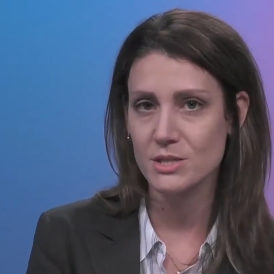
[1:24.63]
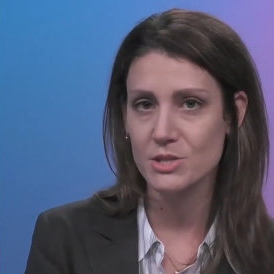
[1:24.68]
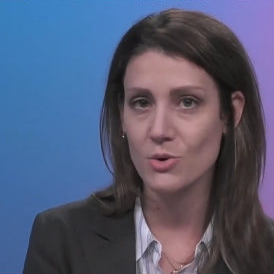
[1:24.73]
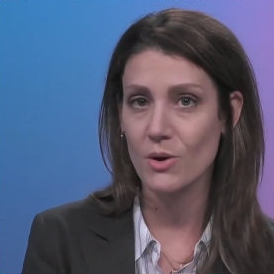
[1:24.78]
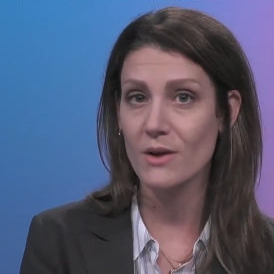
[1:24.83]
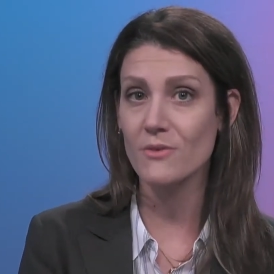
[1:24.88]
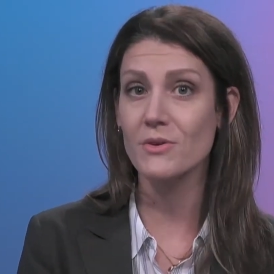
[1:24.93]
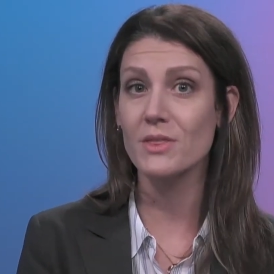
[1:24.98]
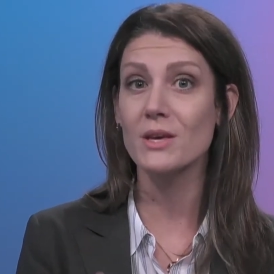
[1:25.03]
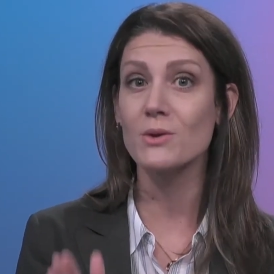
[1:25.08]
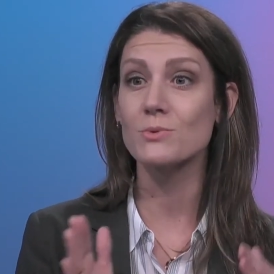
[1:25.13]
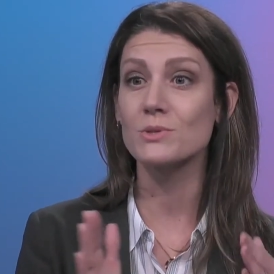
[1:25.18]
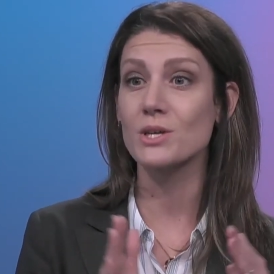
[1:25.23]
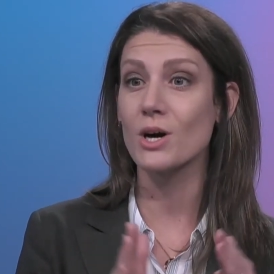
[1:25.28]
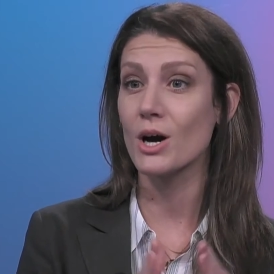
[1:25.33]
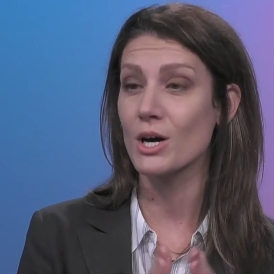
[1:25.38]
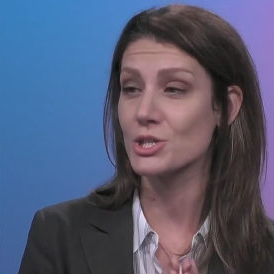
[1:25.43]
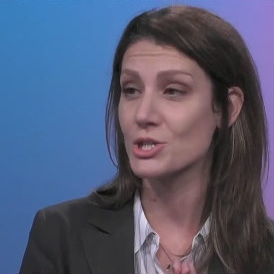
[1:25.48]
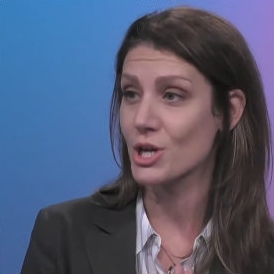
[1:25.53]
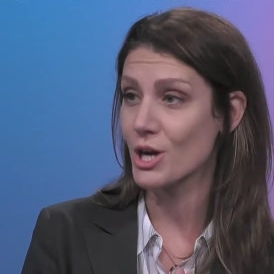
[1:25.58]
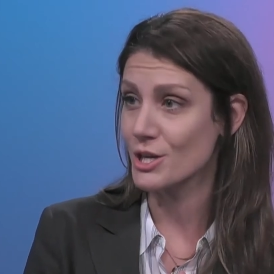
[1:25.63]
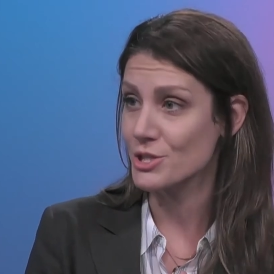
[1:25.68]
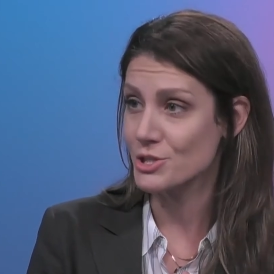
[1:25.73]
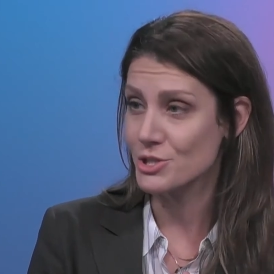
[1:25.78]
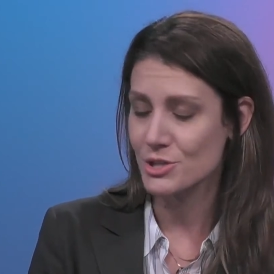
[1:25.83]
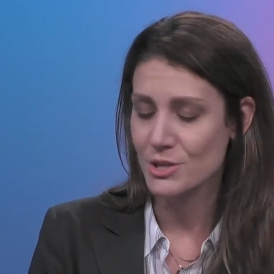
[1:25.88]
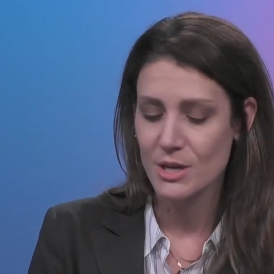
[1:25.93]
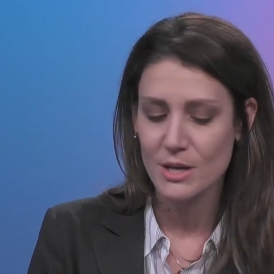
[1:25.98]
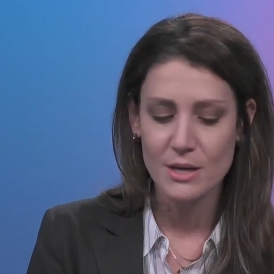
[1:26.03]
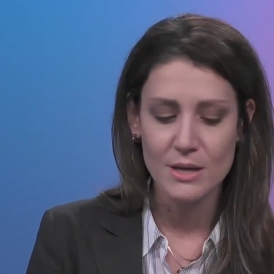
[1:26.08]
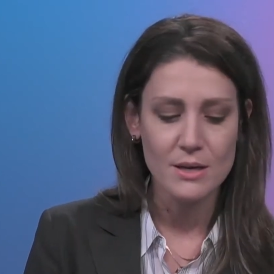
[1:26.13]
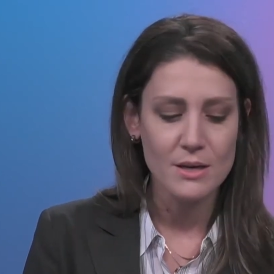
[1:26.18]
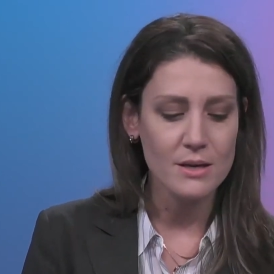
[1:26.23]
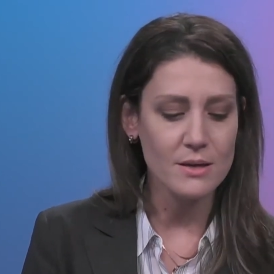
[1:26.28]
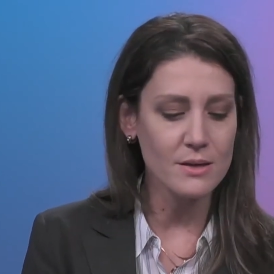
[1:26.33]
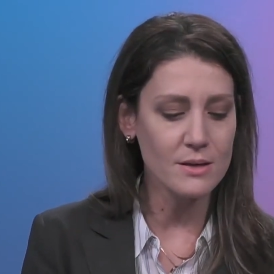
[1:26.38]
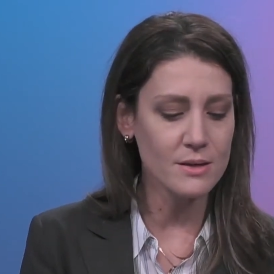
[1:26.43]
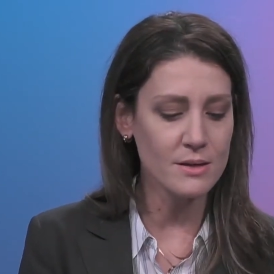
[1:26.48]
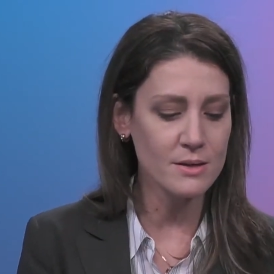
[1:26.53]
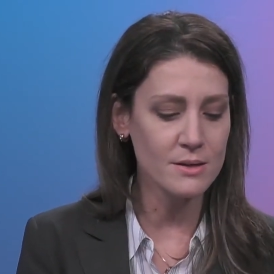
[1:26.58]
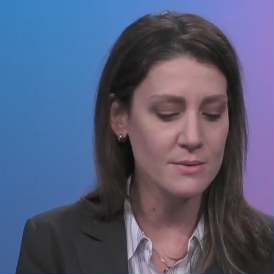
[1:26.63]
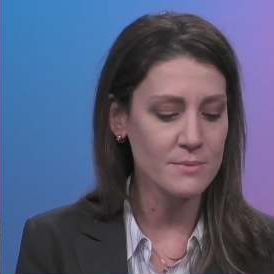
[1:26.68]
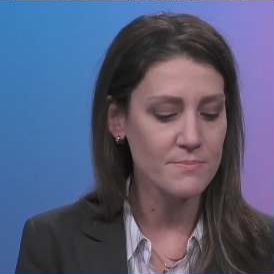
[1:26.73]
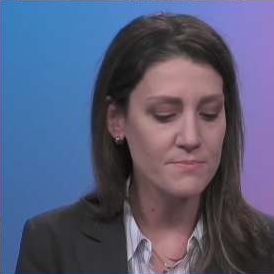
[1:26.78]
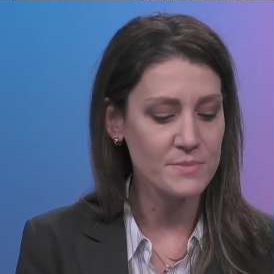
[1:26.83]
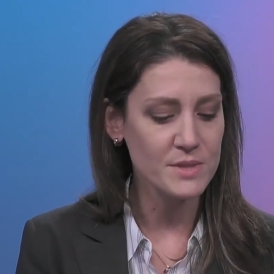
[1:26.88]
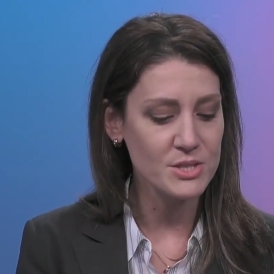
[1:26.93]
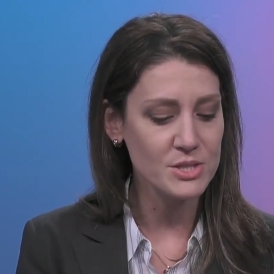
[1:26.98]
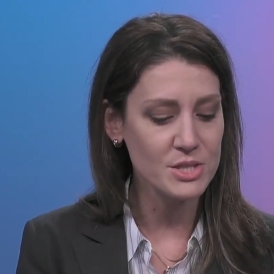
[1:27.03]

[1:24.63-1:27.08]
So everything was hush-hush. Wow. So it's